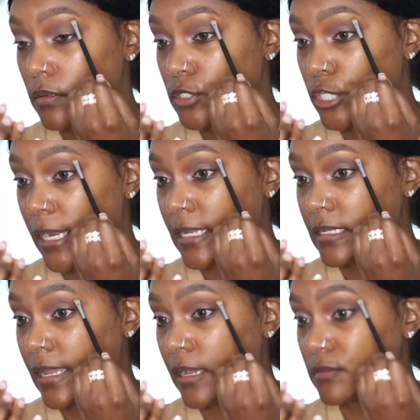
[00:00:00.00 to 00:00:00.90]
drag it
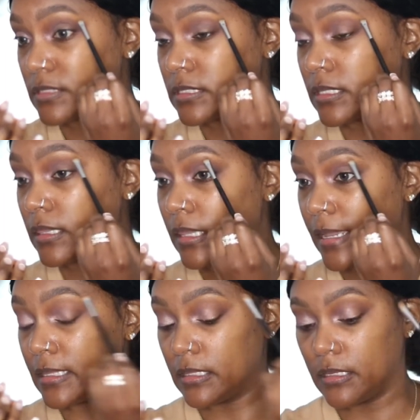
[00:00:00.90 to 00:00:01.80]
down
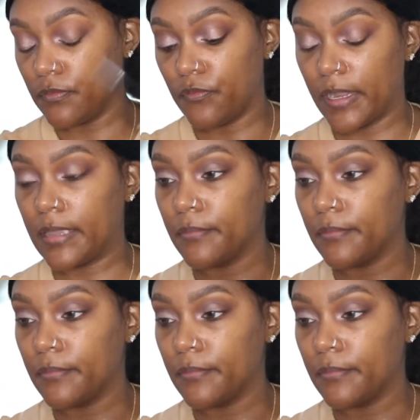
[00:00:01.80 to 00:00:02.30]
lightly, right?